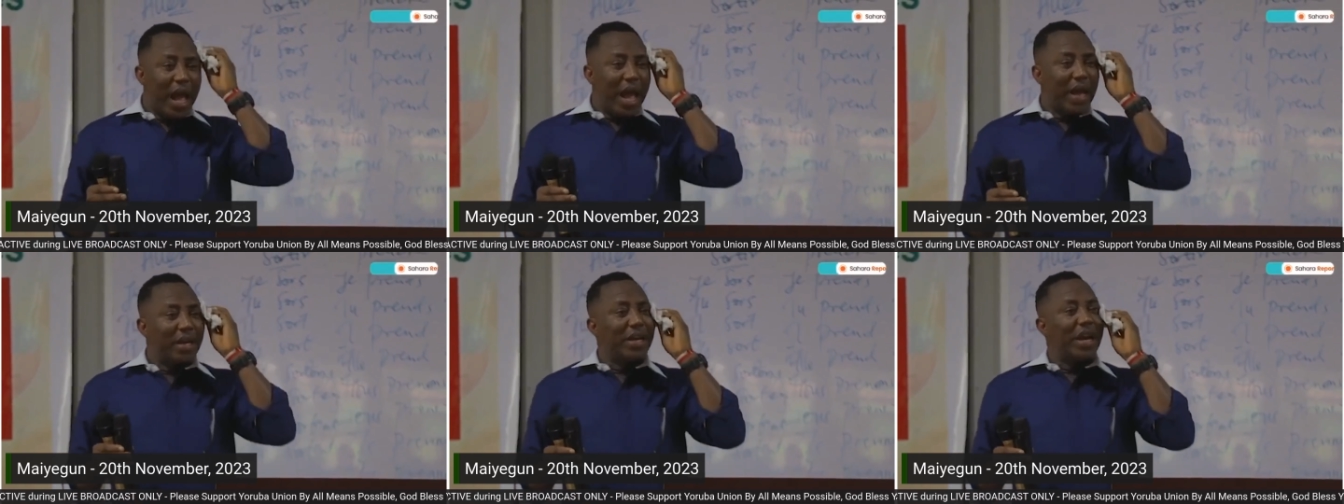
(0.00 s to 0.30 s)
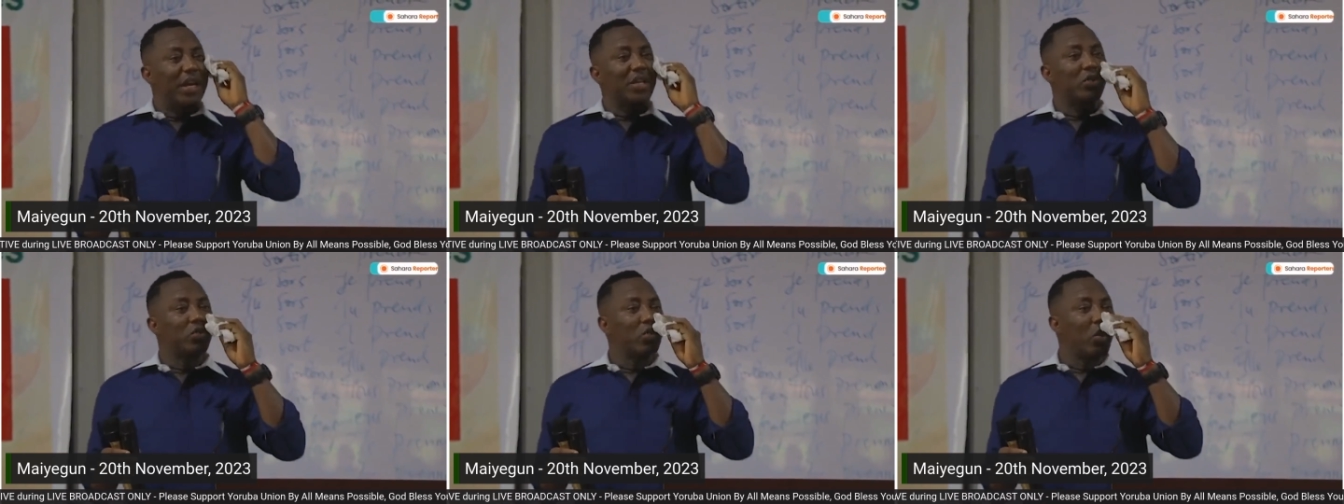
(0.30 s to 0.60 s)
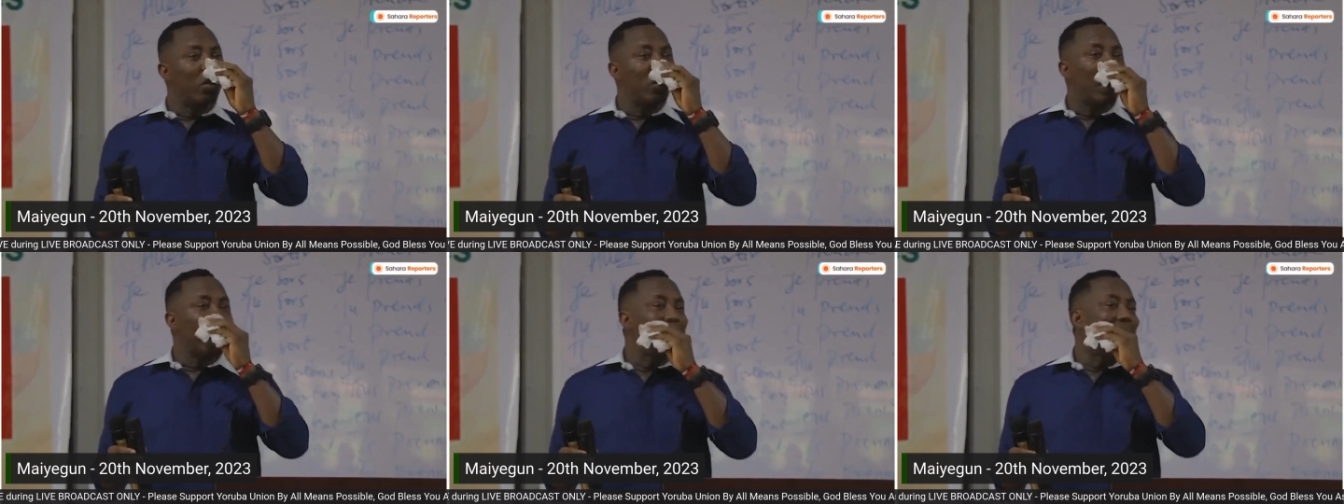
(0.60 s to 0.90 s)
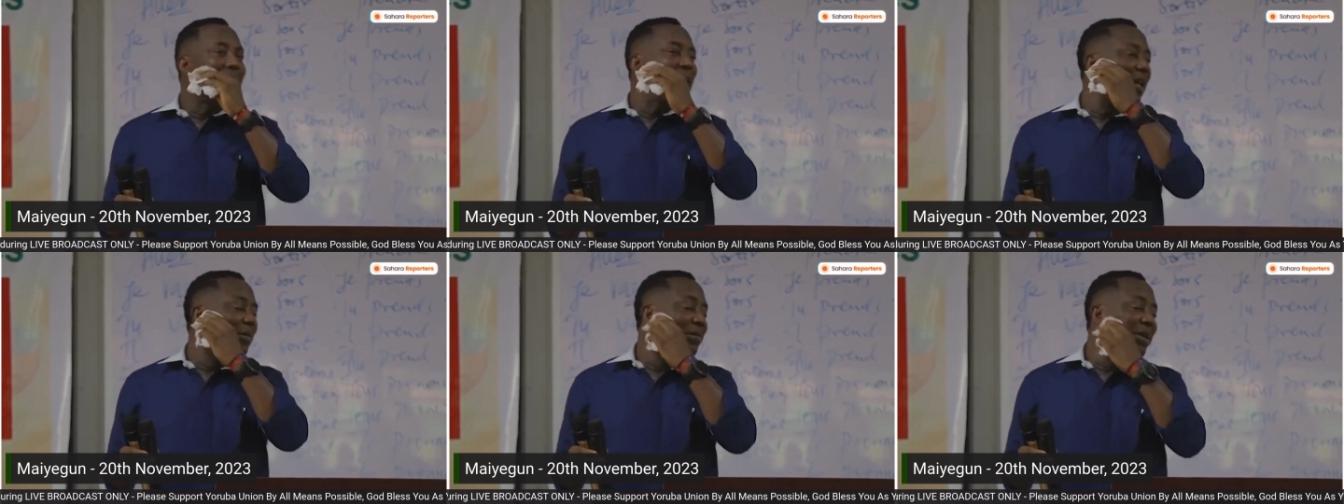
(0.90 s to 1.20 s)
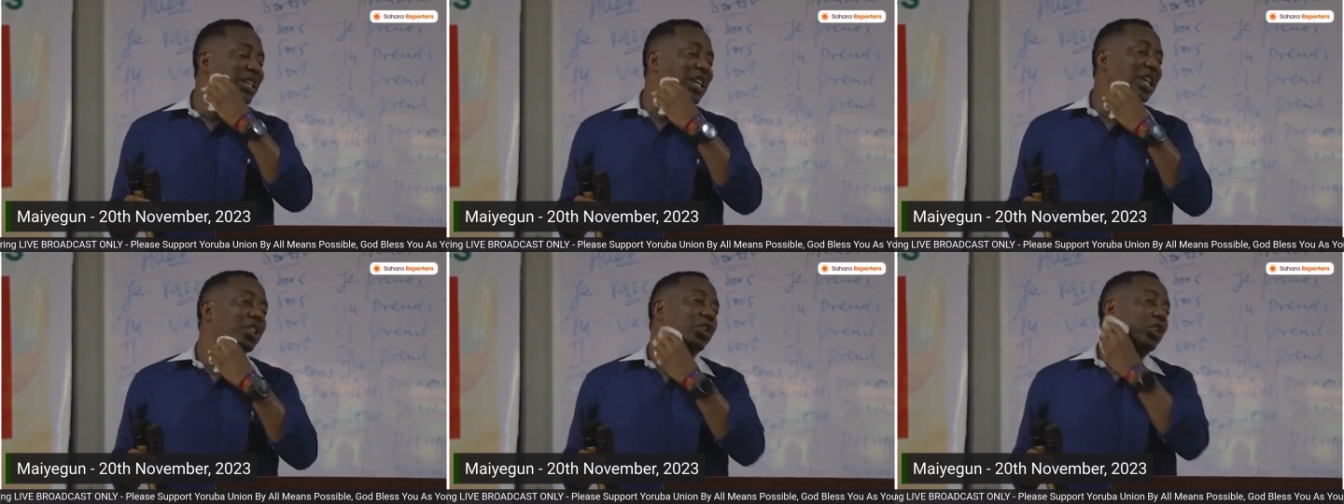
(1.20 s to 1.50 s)
And there's no longer a
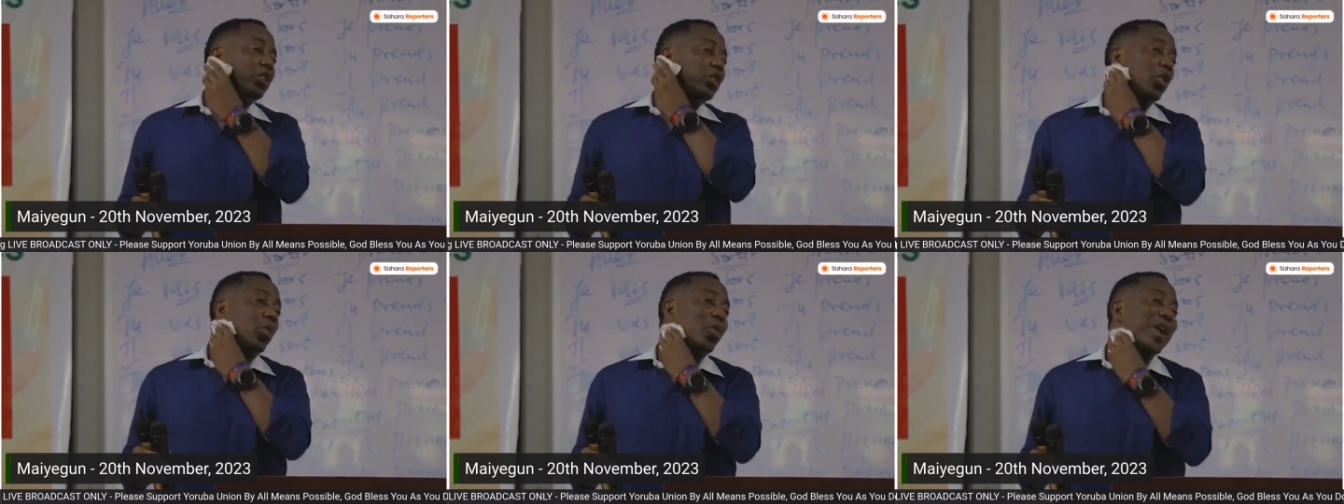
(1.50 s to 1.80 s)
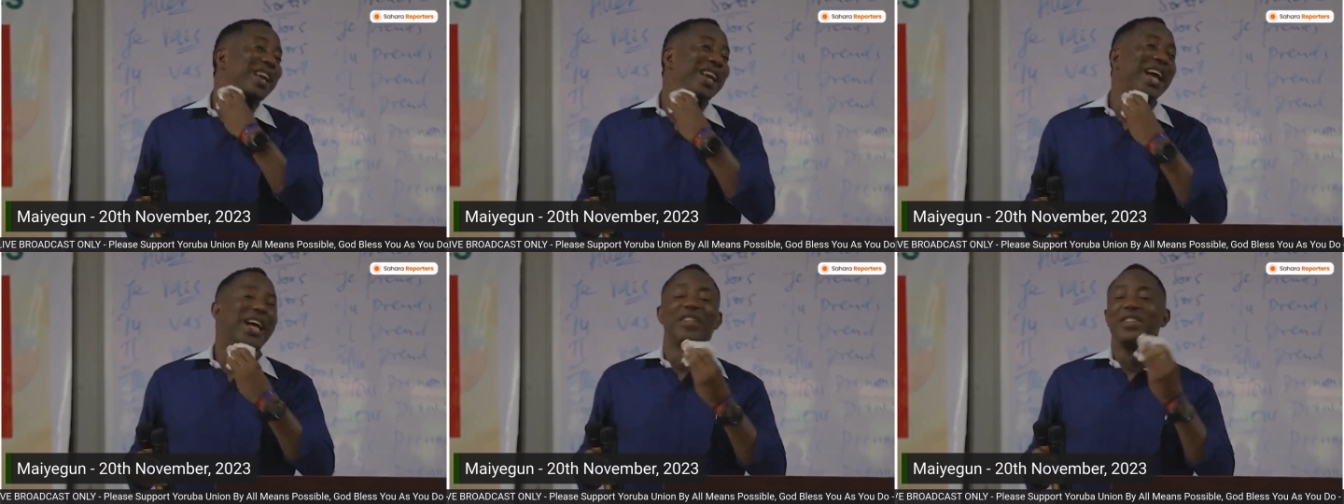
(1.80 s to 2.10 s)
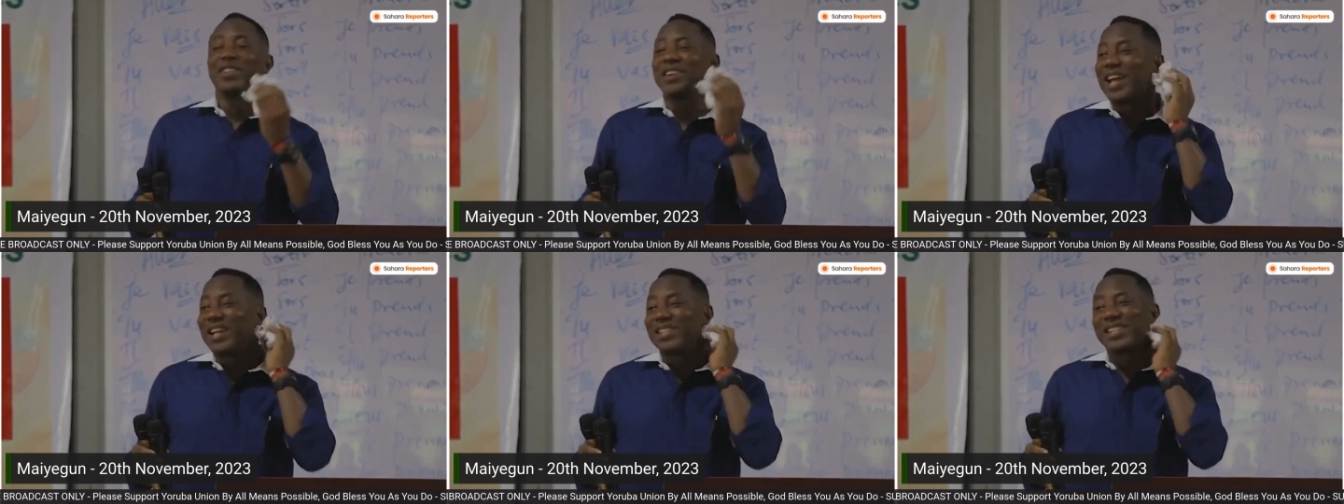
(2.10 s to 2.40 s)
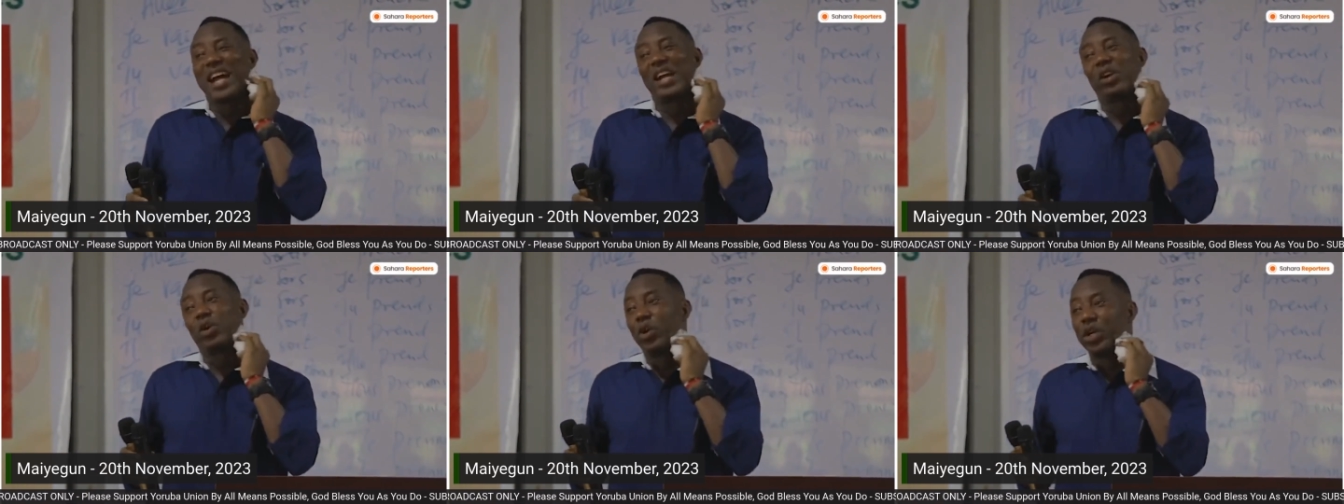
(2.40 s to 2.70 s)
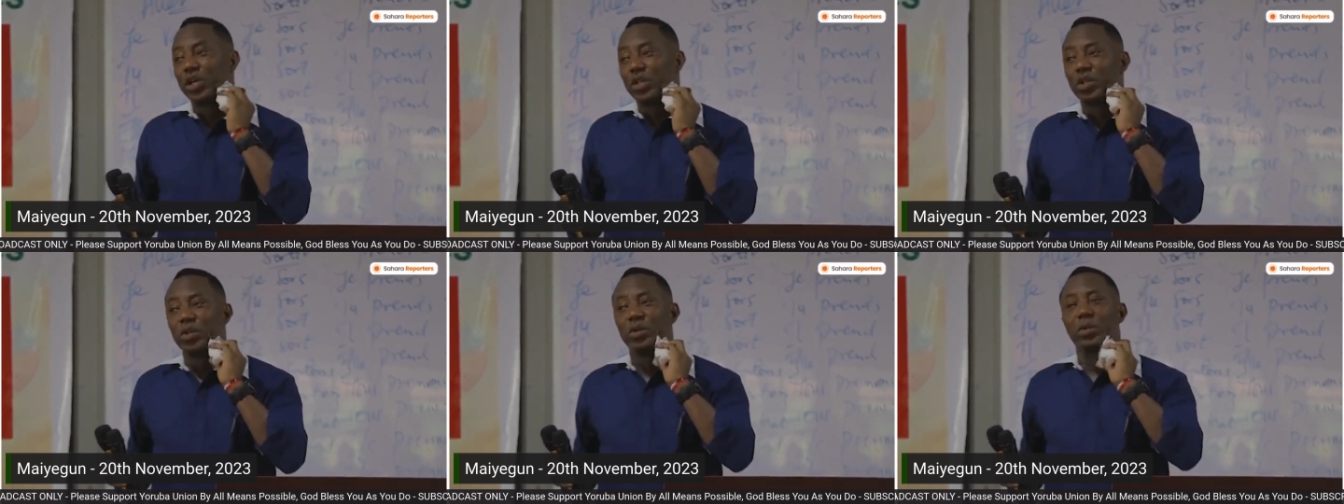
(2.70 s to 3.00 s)
limitation to where Nigerians are
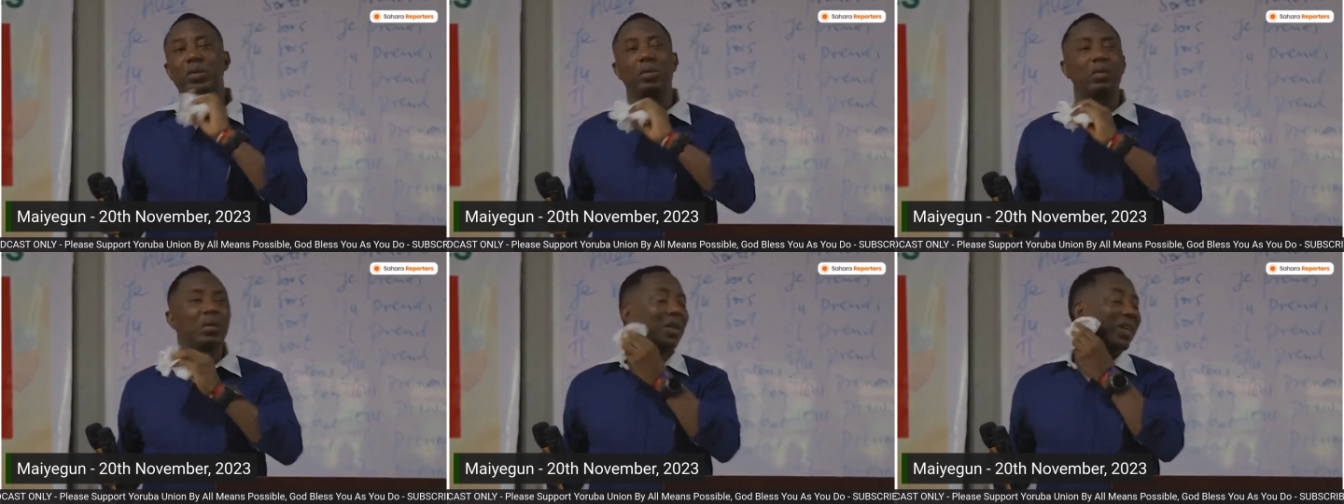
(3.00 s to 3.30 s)
going to.